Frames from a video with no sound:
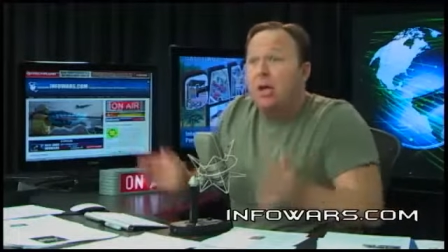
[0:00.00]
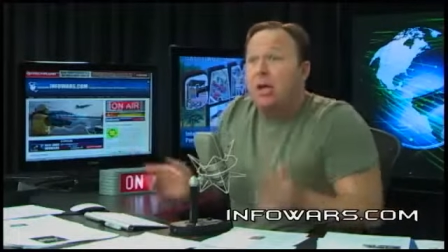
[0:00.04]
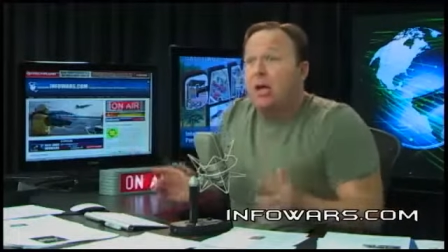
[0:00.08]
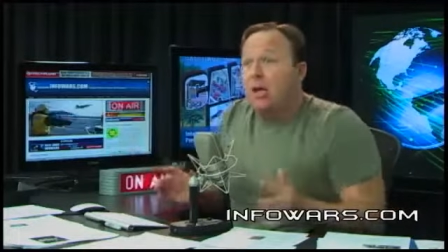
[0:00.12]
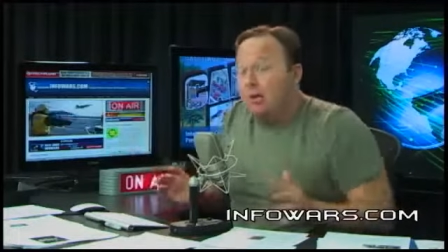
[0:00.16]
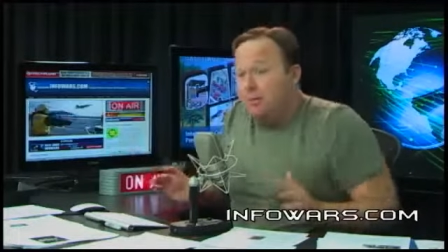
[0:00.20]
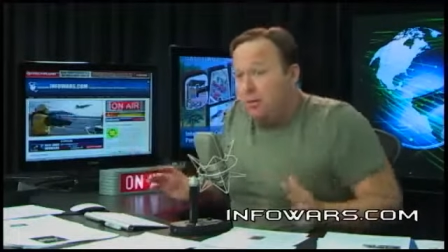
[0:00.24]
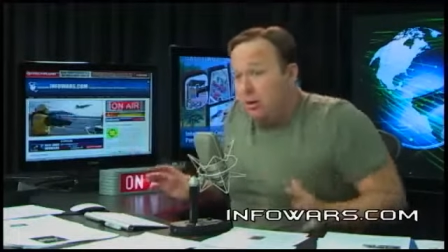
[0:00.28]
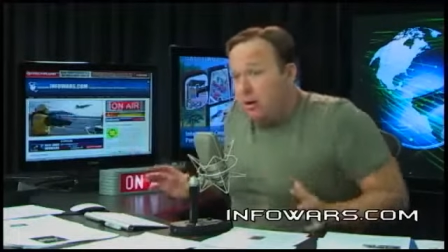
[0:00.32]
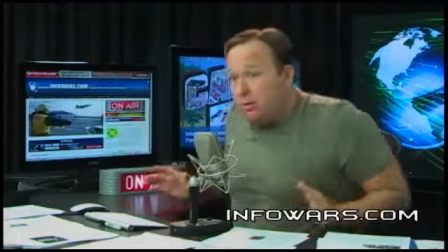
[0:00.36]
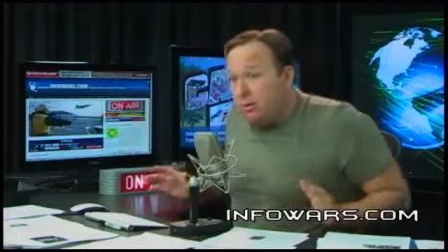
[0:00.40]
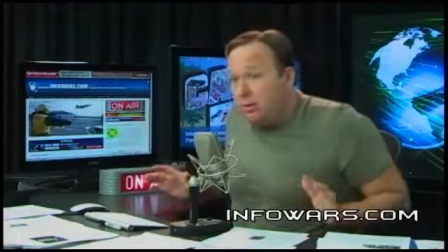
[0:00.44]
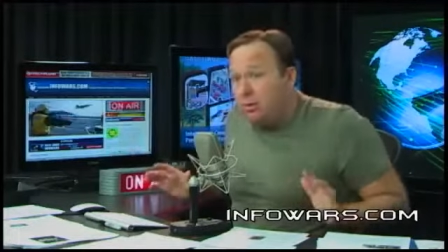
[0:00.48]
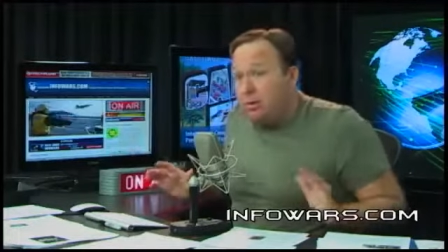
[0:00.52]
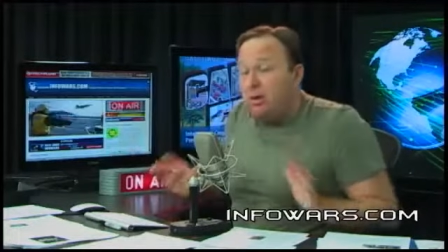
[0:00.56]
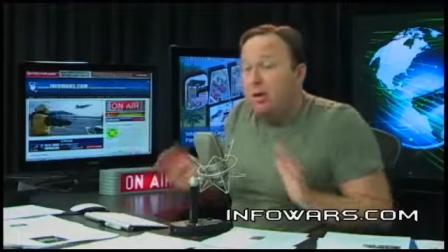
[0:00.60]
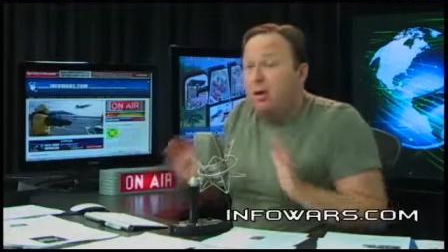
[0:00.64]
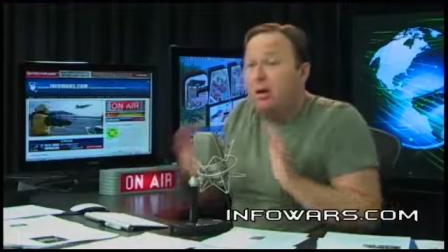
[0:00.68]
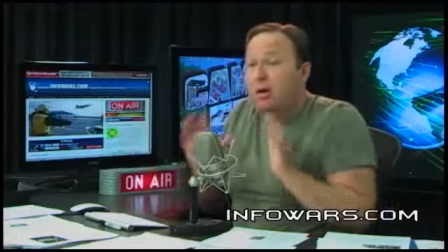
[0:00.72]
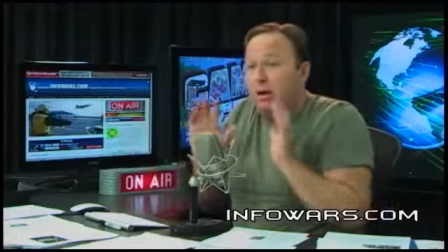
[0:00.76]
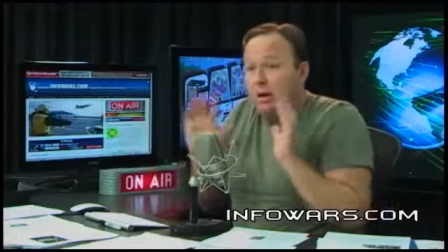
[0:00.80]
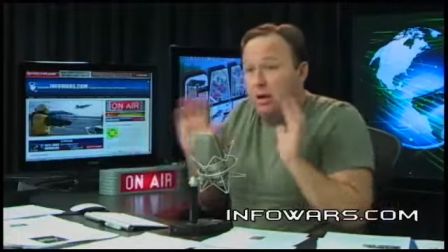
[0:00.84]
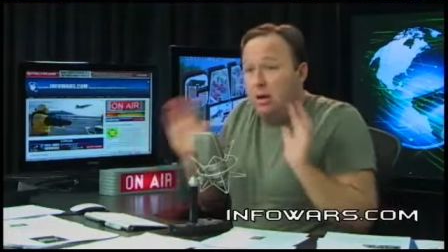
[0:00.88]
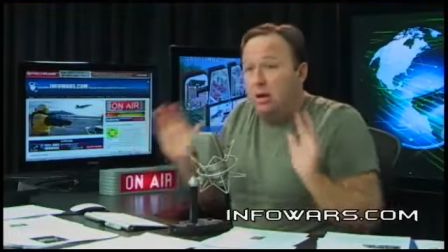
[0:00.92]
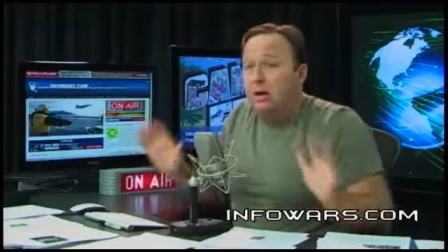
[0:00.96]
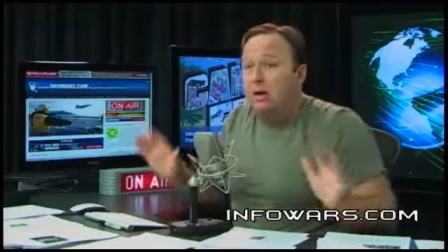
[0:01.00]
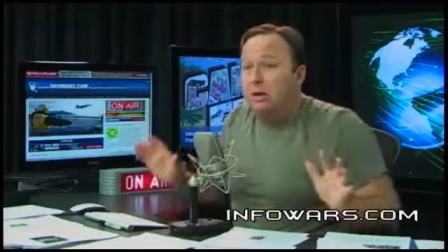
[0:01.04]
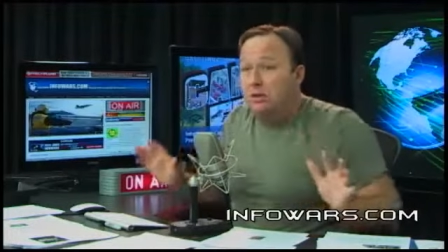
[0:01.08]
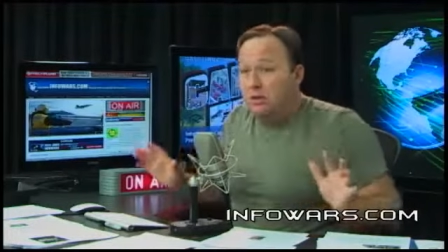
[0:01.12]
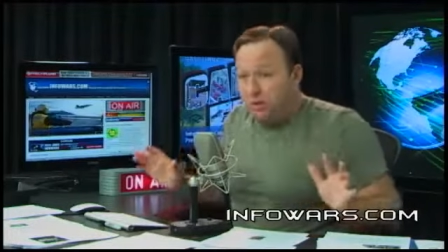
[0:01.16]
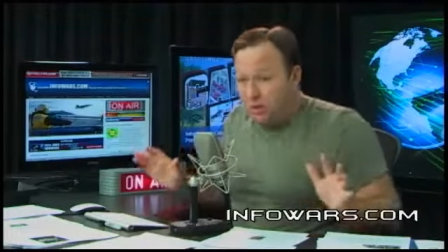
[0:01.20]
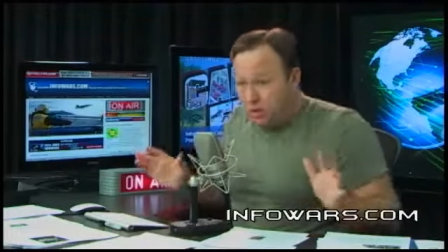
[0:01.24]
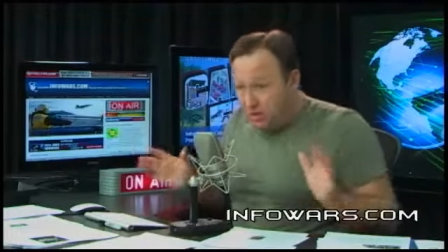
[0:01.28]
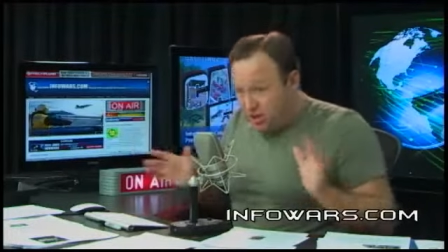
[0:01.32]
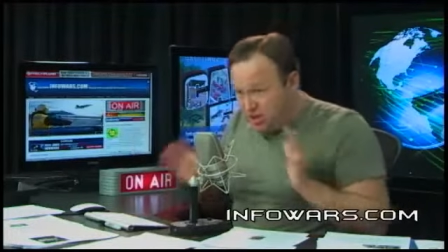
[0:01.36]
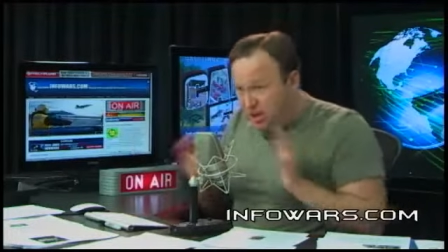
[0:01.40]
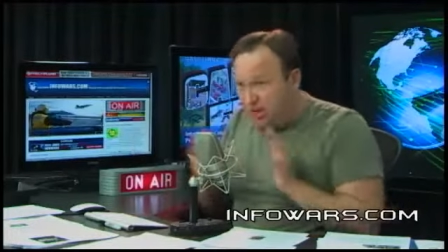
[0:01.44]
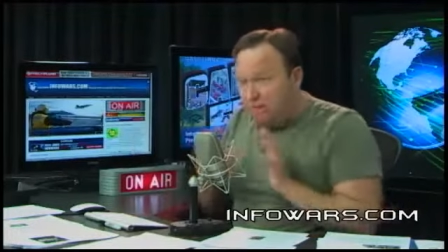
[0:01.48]
If you think
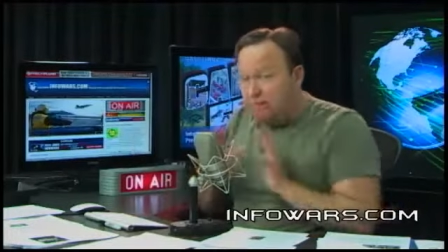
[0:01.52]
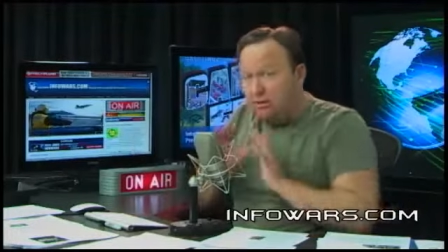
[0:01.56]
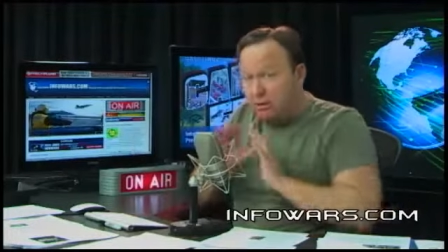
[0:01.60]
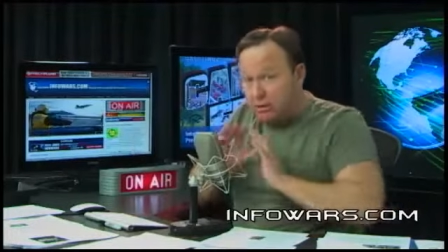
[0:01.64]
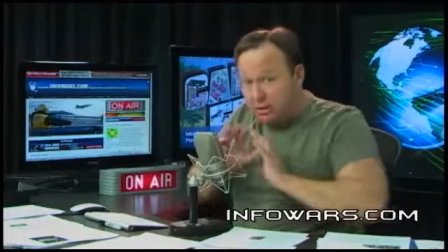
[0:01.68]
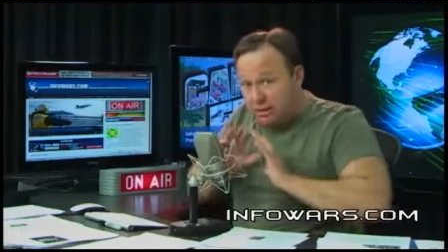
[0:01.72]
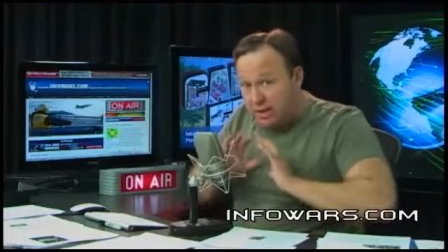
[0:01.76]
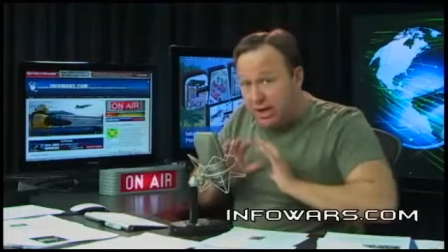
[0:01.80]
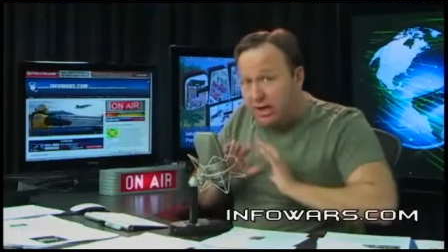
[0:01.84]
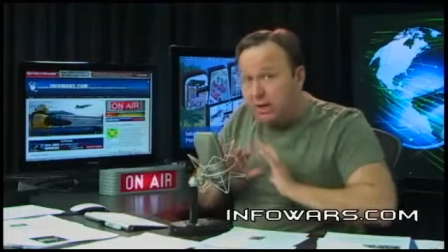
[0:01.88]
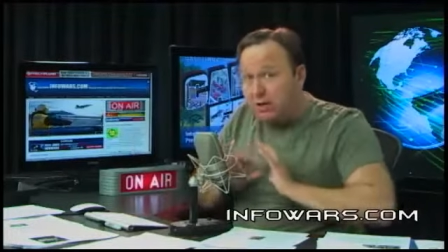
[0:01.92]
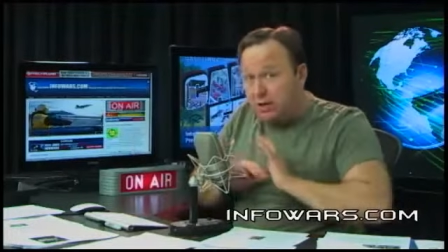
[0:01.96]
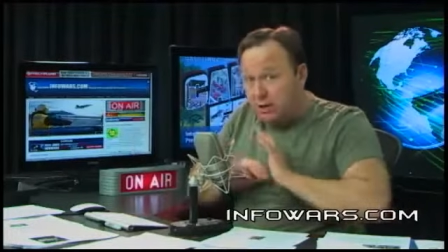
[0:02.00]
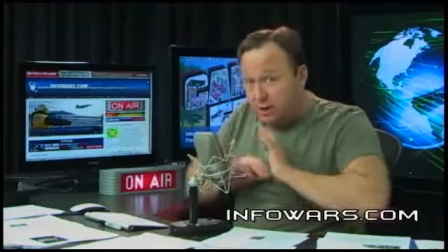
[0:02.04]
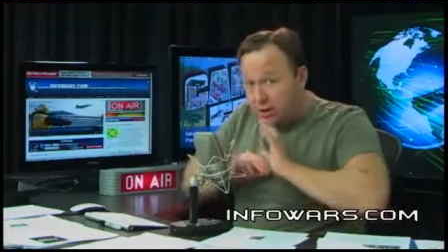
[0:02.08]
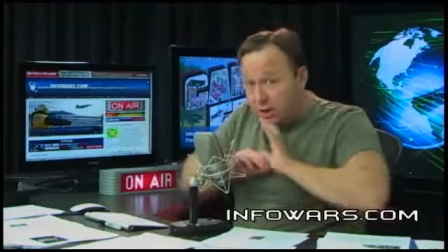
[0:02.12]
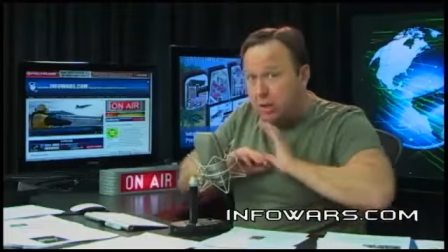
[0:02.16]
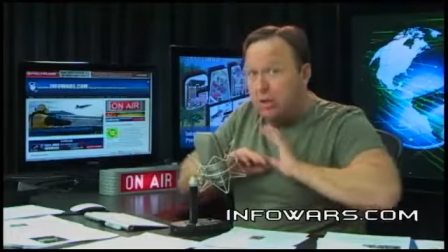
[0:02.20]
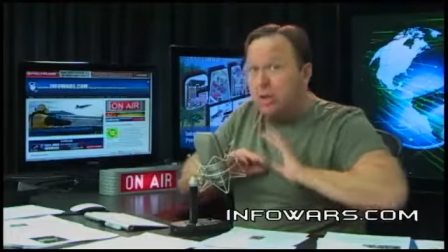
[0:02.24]
civilization